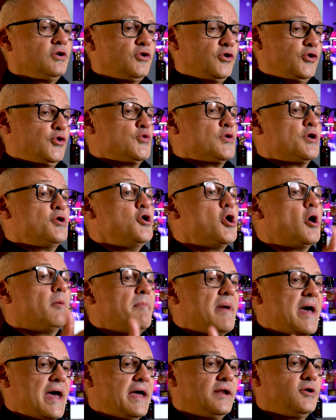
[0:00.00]
CUIR
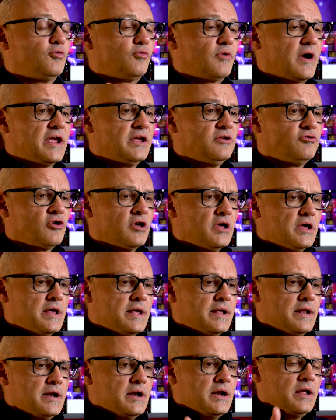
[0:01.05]
Nomad range.
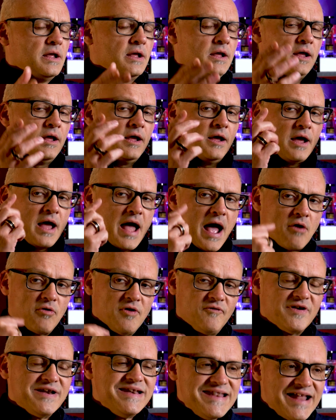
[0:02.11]

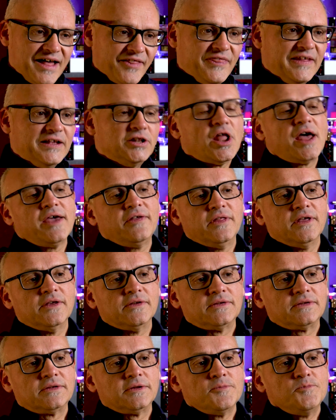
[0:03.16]
However, nothing like this.